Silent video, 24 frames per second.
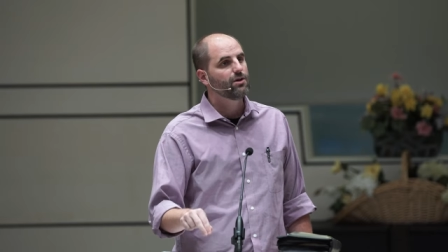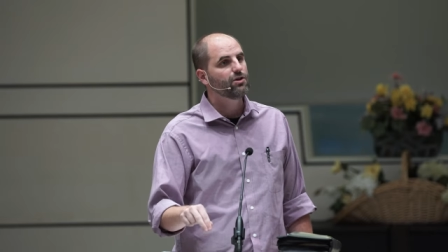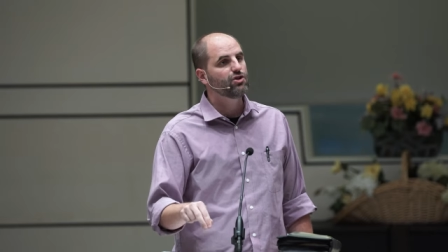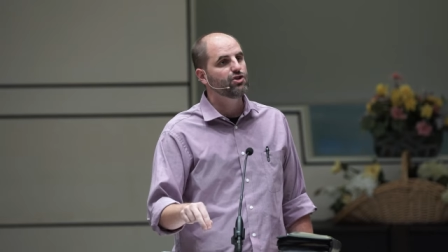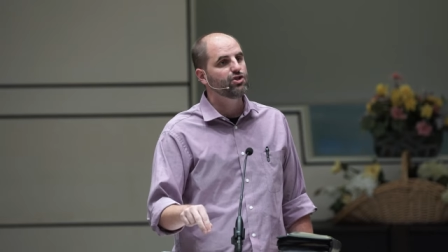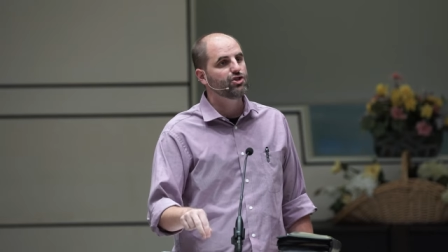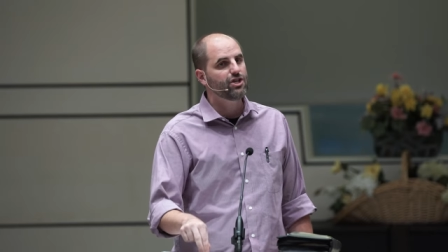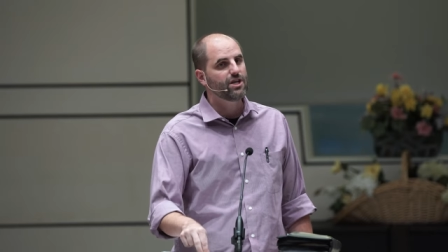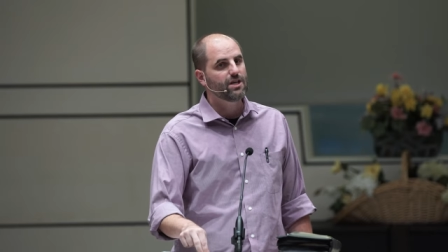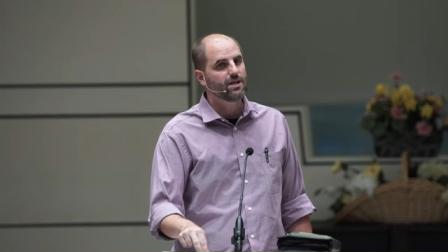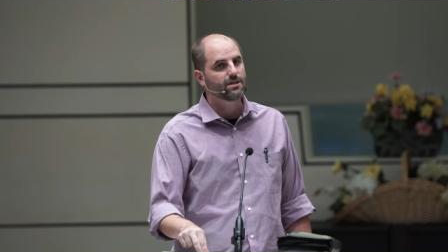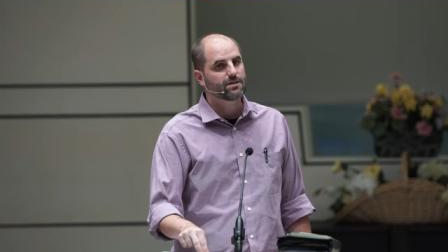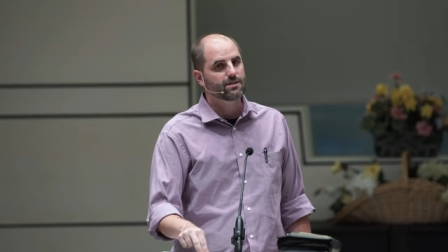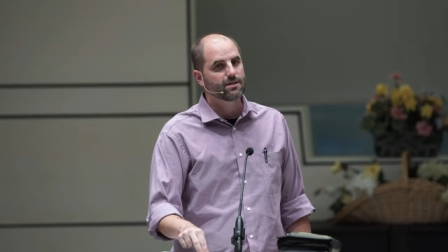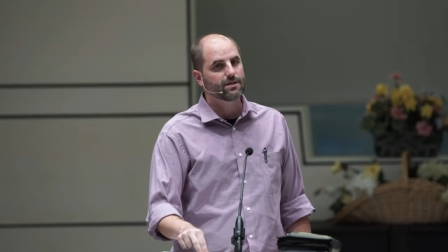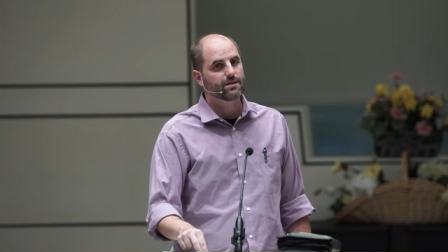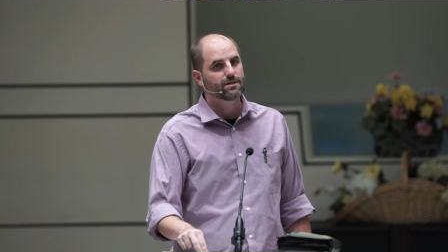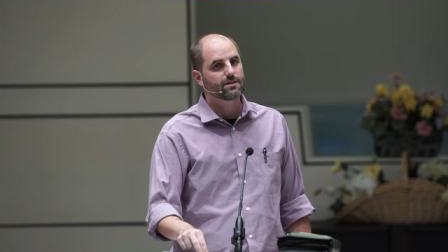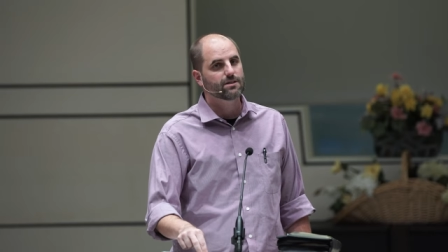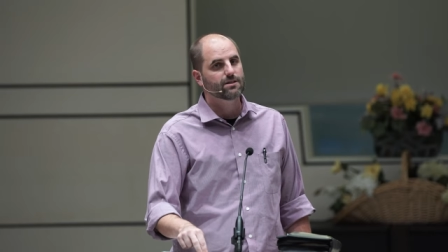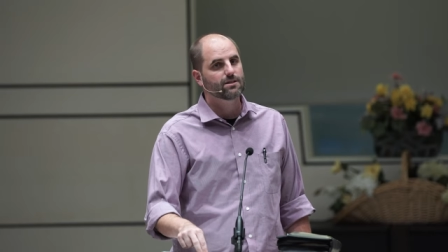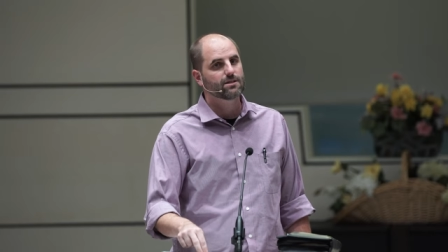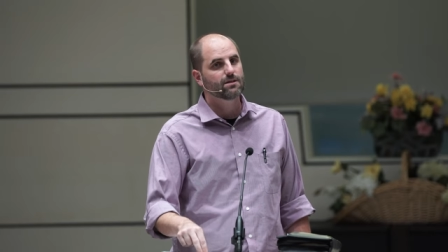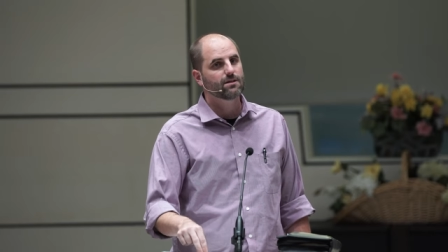
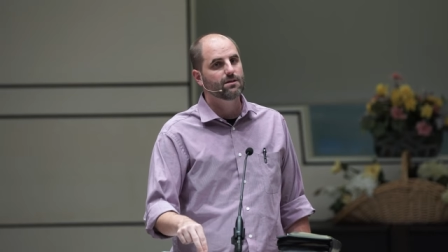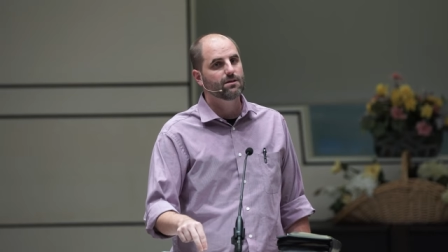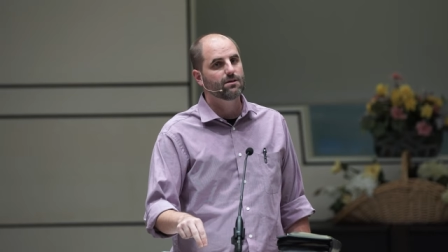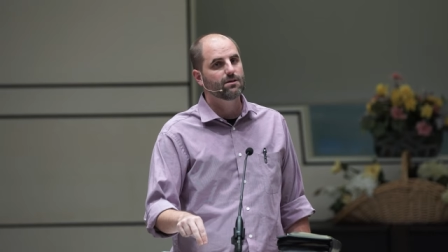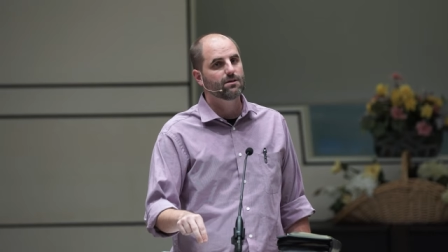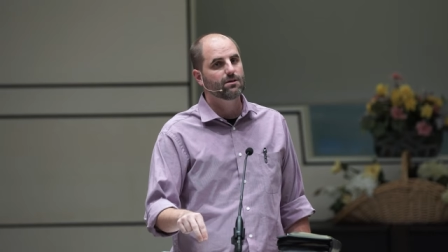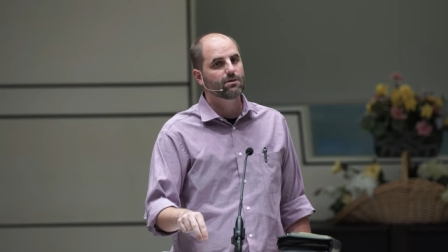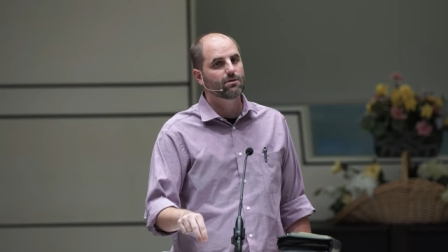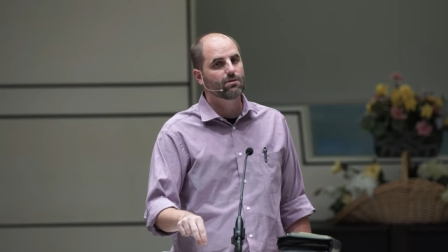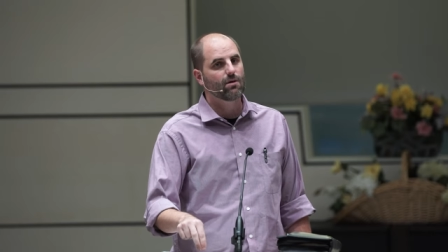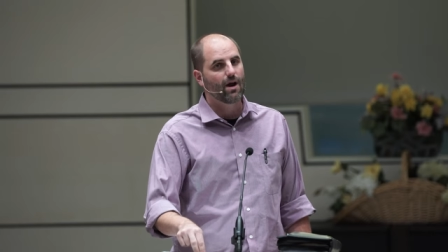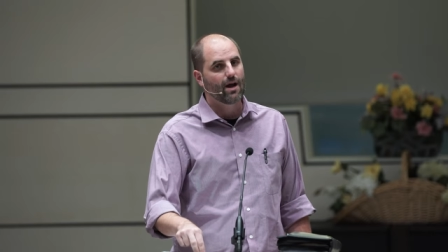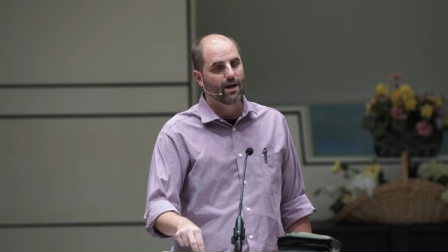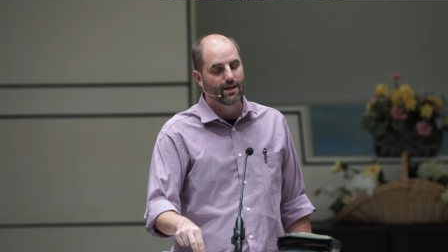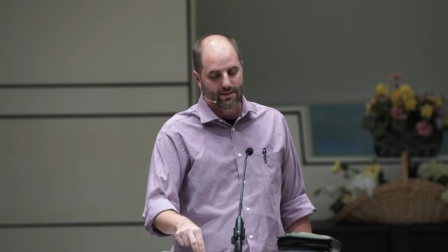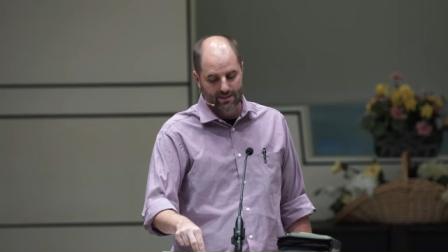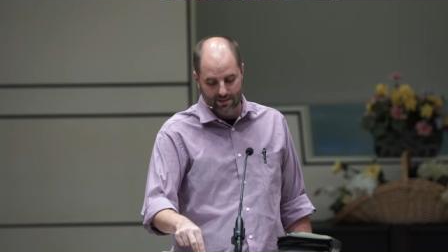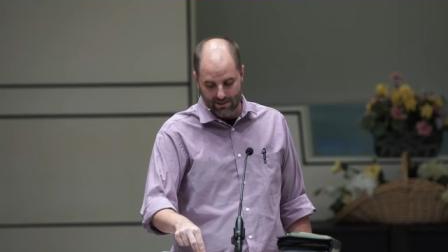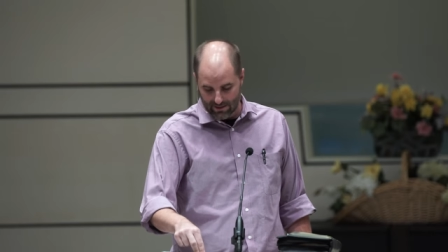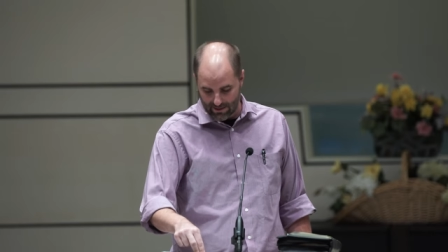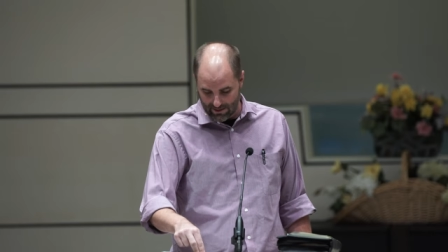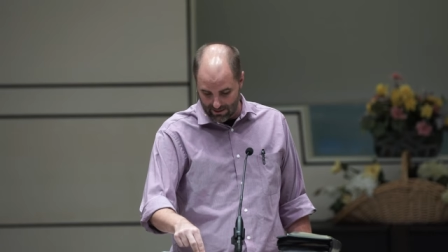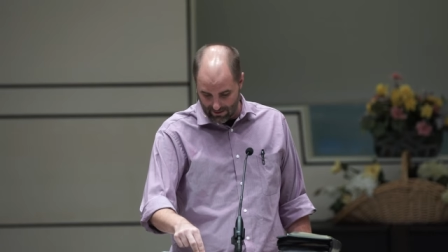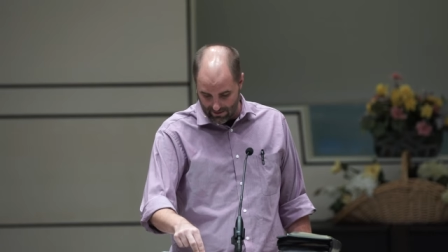Jesus
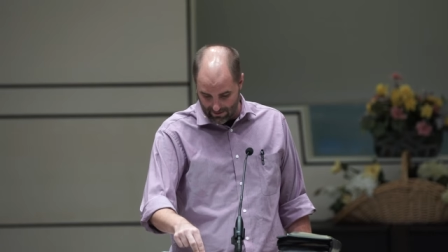Christ.